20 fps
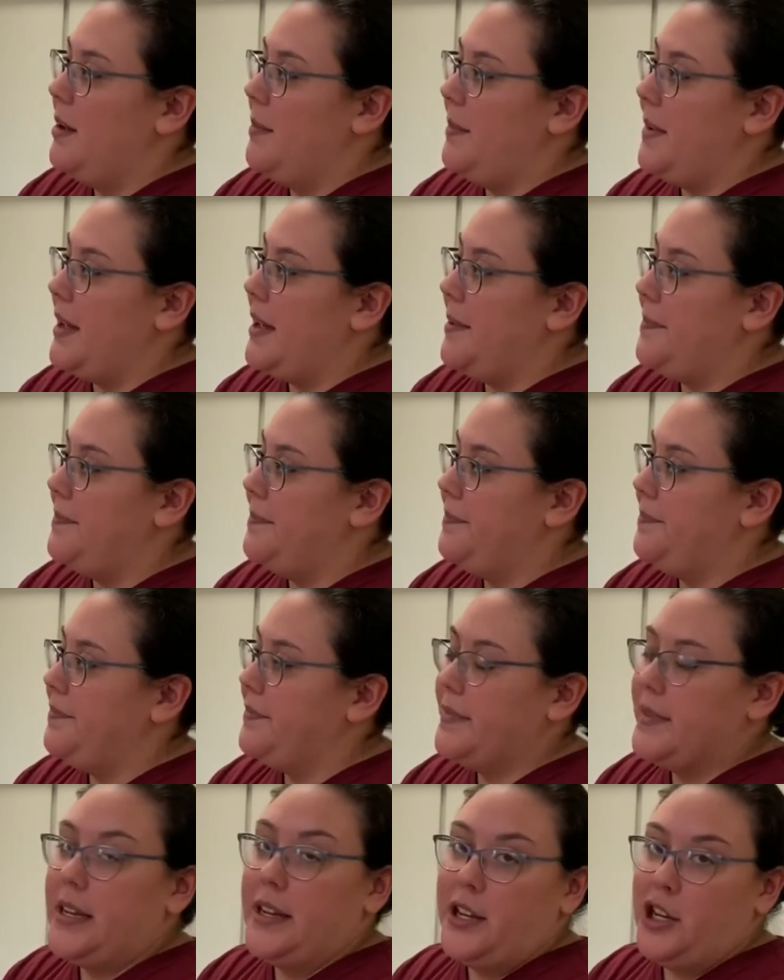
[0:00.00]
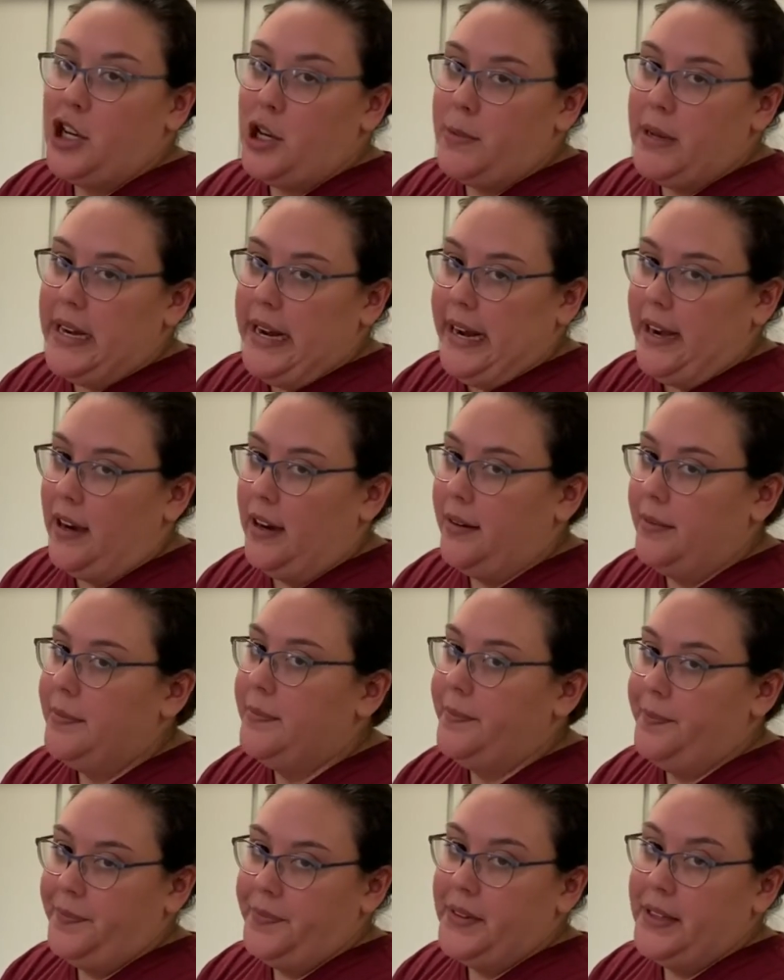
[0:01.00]
but human error,
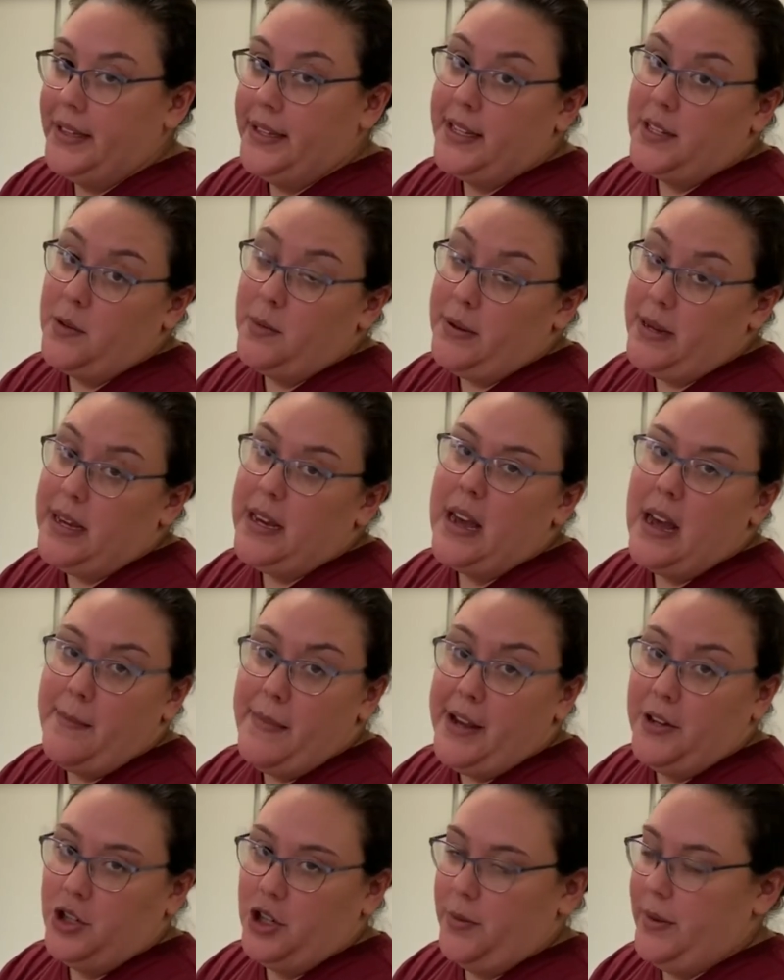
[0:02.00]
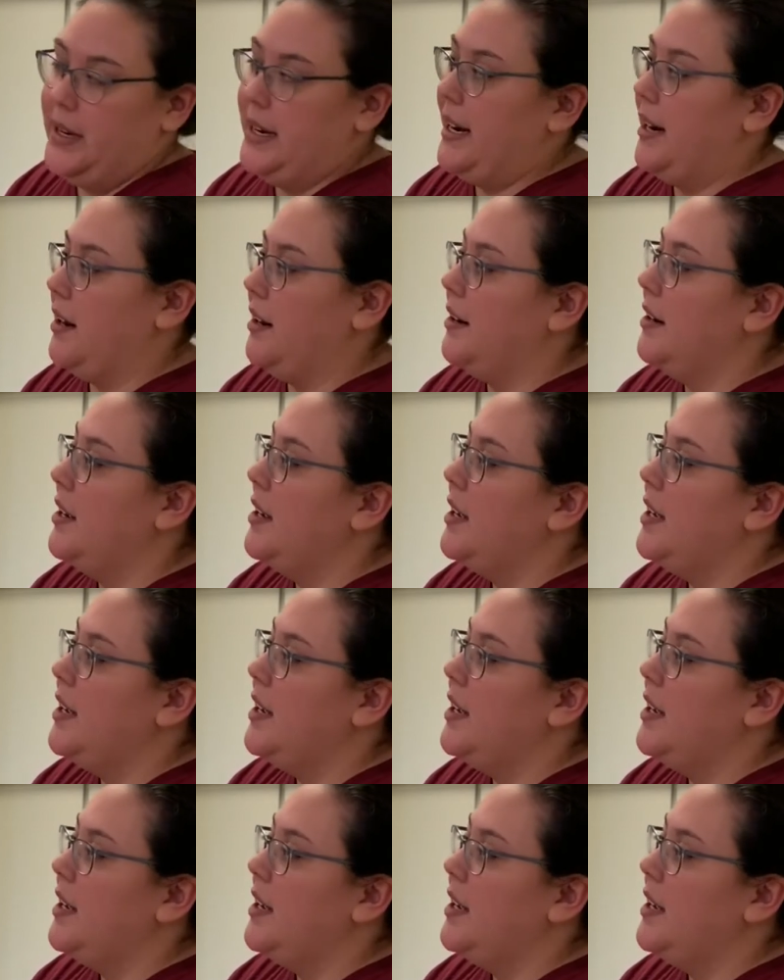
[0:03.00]
and this would be a measurement error.